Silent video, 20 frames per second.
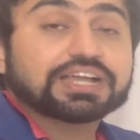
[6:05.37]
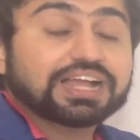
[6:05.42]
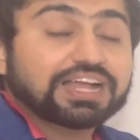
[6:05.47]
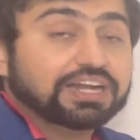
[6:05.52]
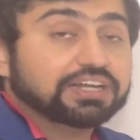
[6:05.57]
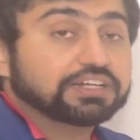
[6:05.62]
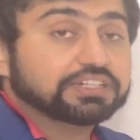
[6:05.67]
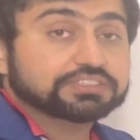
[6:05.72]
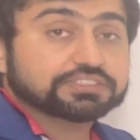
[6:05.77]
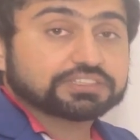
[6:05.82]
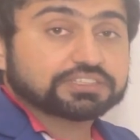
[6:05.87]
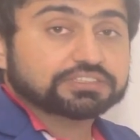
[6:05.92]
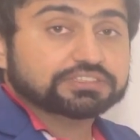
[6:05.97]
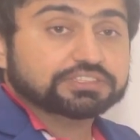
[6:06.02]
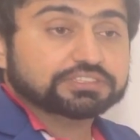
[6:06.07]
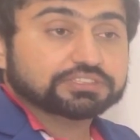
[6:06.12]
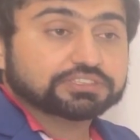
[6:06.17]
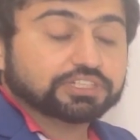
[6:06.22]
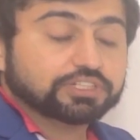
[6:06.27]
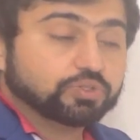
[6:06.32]
and risk
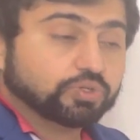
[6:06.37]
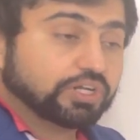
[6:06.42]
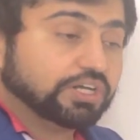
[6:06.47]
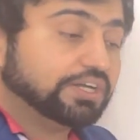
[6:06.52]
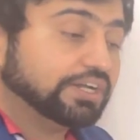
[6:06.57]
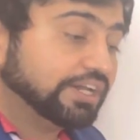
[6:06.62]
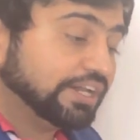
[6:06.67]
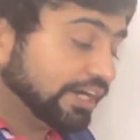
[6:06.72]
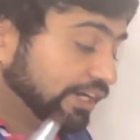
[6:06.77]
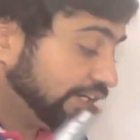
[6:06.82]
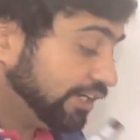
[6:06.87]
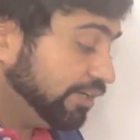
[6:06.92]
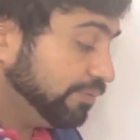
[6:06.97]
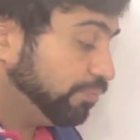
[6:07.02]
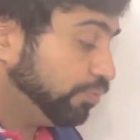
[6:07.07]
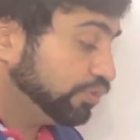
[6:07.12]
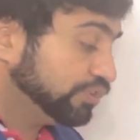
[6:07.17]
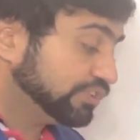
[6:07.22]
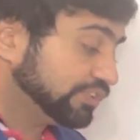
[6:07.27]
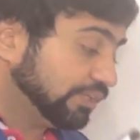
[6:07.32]
register. You can directly
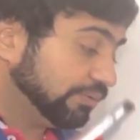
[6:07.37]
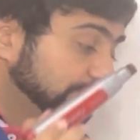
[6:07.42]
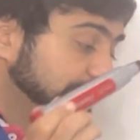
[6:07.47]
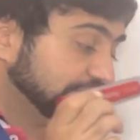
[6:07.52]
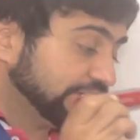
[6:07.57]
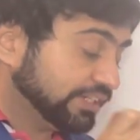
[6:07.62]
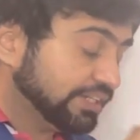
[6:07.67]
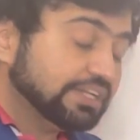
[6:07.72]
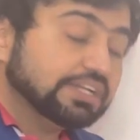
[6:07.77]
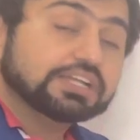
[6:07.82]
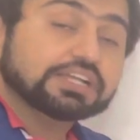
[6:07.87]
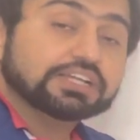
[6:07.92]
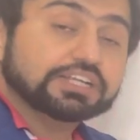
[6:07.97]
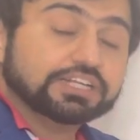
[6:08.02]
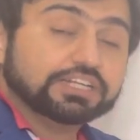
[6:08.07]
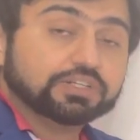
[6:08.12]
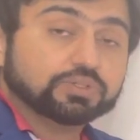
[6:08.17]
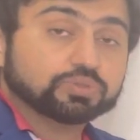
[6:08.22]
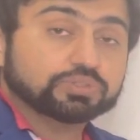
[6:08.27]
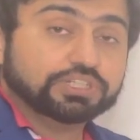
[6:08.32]
put something
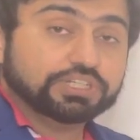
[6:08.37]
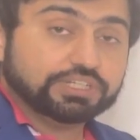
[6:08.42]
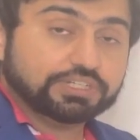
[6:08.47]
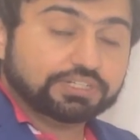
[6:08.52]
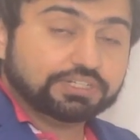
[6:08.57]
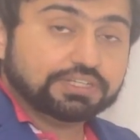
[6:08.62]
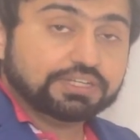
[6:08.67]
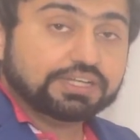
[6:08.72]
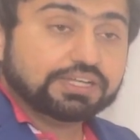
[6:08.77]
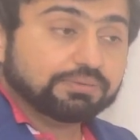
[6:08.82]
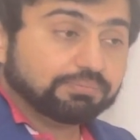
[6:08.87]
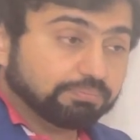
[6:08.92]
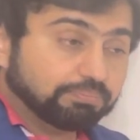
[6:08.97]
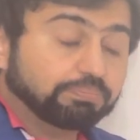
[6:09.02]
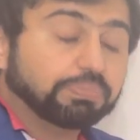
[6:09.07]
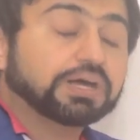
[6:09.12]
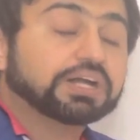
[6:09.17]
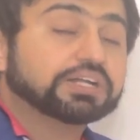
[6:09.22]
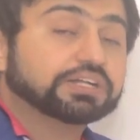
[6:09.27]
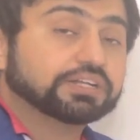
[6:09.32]
into there.
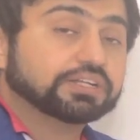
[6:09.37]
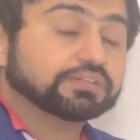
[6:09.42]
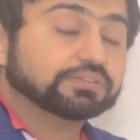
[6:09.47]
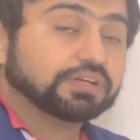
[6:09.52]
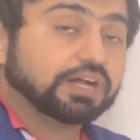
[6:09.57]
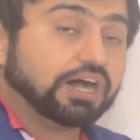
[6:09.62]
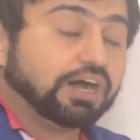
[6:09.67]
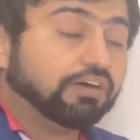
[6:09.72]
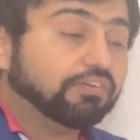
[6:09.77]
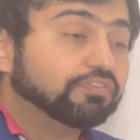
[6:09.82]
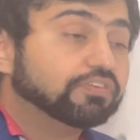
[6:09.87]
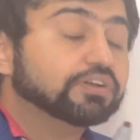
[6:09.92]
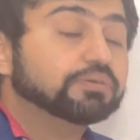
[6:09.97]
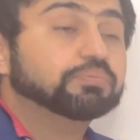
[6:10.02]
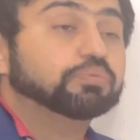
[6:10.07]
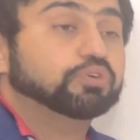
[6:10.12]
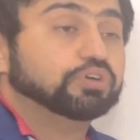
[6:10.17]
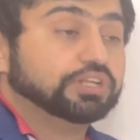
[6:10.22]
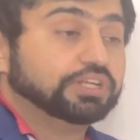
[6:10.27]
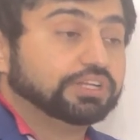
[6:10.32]
But after
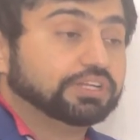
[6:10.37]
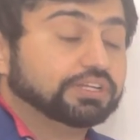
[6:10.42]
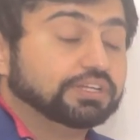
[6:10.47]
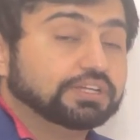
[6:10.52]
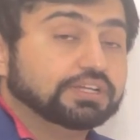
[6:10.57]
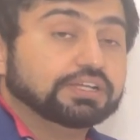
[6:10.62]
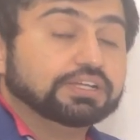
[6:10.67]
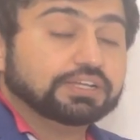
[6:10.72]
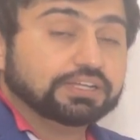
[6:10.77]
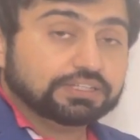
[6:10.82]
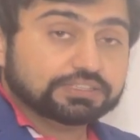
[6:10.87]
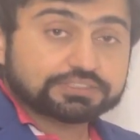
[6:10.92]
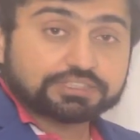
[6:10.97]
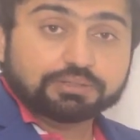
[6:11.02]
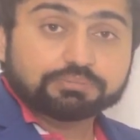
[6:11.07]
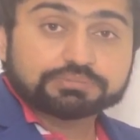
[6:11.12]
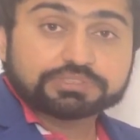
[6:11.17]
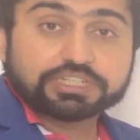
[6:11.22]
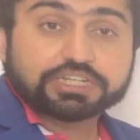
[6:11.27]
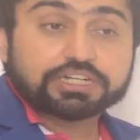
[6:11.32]
putting
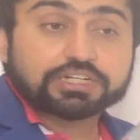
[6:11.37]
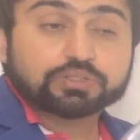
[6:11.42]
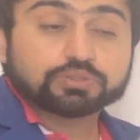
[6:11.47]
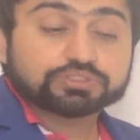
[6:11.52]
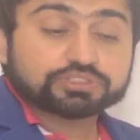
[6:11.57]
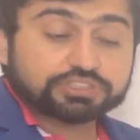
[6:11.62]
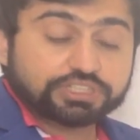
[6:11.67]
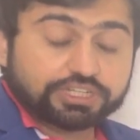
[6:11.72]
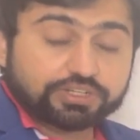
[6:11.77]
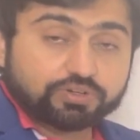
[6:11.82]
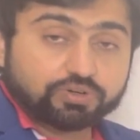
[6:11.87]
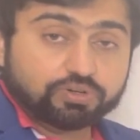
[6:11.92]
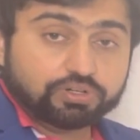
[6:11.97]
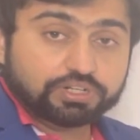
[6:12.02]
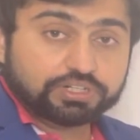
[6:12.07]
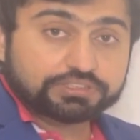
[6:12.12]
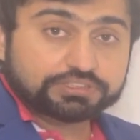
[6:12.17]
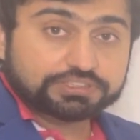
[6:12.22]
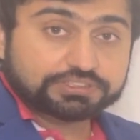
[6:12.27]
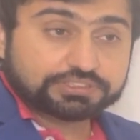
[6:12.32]
something into stakeholder
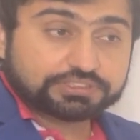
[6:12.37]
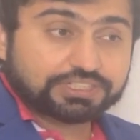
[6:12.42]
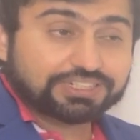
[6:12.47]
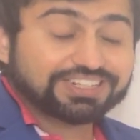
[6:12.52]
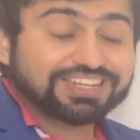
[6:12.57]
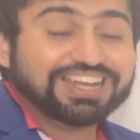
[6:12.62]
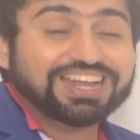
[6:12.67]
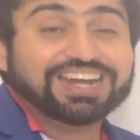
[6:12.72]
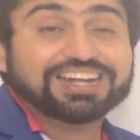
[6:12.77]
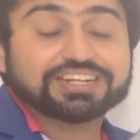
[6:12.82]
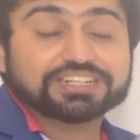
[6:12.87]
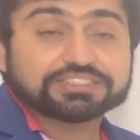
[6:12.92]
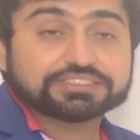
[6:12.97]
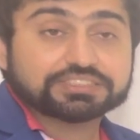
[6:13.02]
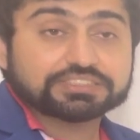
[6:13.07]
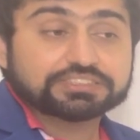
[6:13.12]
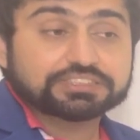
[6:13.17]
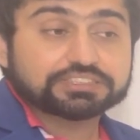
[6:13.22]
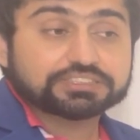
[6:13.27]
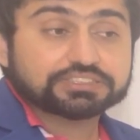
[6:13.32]
register and risk
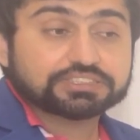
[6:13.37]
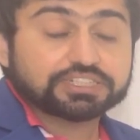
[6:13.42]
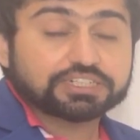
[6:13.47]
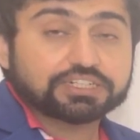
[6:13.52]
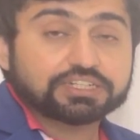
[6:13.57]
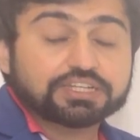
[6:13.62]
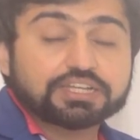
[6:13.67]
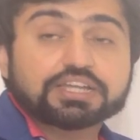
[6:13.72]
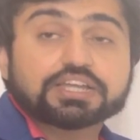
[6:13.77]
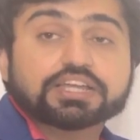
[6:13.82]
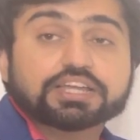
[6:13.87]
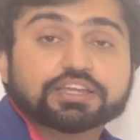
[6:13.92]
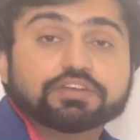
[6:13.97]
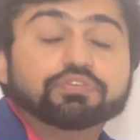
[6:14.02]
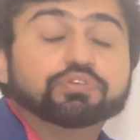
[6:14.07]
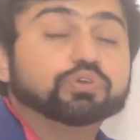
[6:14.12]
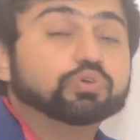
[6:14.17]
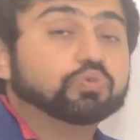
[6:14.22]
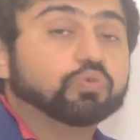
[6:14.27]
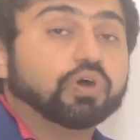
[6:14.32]
register, if
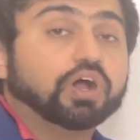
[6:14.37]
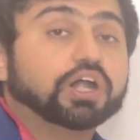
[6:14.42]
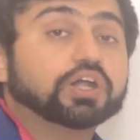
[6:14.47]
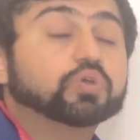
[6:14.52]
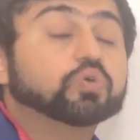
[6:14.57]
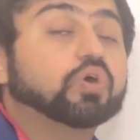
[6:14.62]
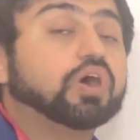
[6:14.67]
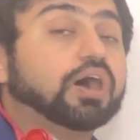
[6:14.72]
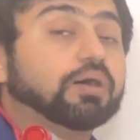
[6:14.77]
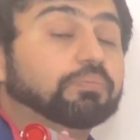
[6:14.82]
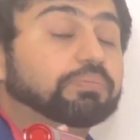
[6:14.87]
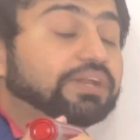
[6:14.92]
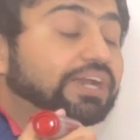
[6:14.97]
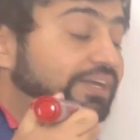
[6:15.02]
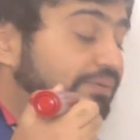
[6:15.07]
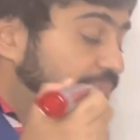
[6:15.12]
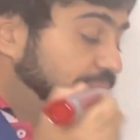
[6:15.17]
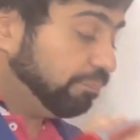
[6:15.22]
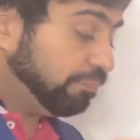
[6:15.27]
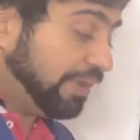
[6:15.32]
you want to
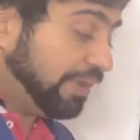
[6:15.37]
update